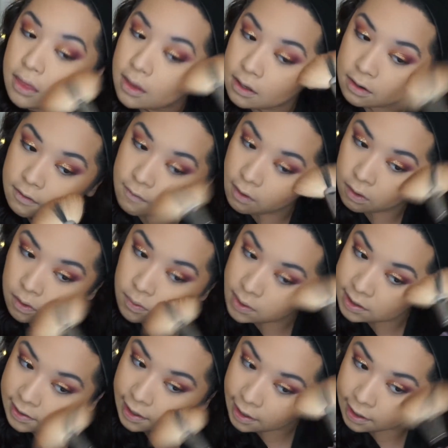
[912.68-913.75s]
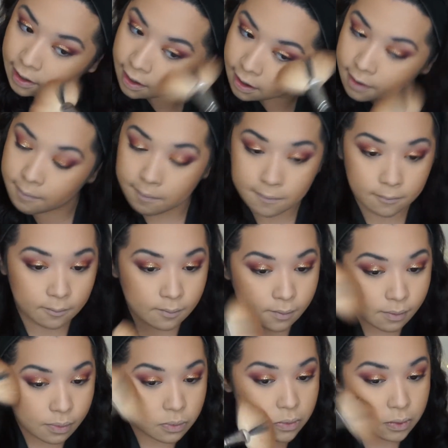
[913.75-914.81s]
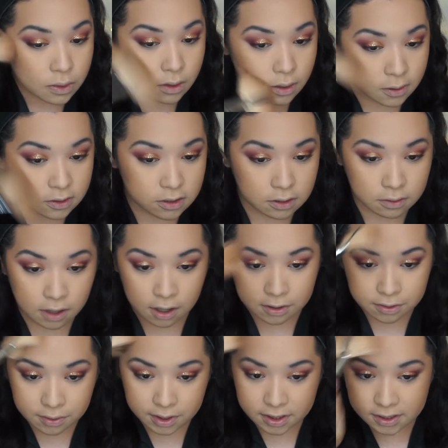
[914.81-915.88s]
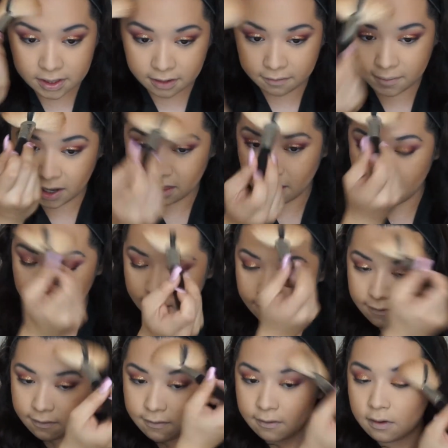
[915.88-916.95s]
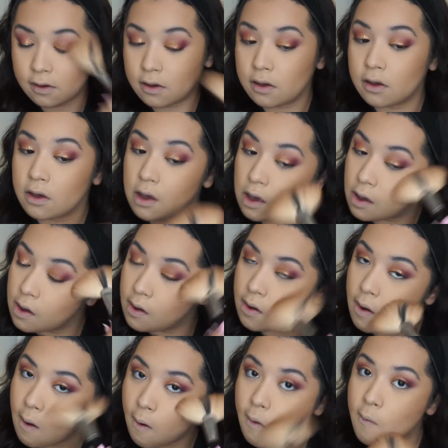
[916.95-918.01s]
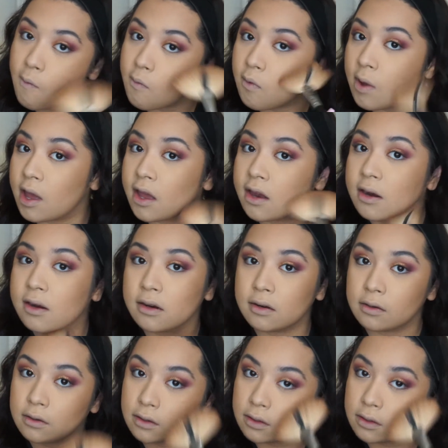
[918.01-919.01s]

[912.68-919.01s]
And I've always hated it. And so contouring saved my life when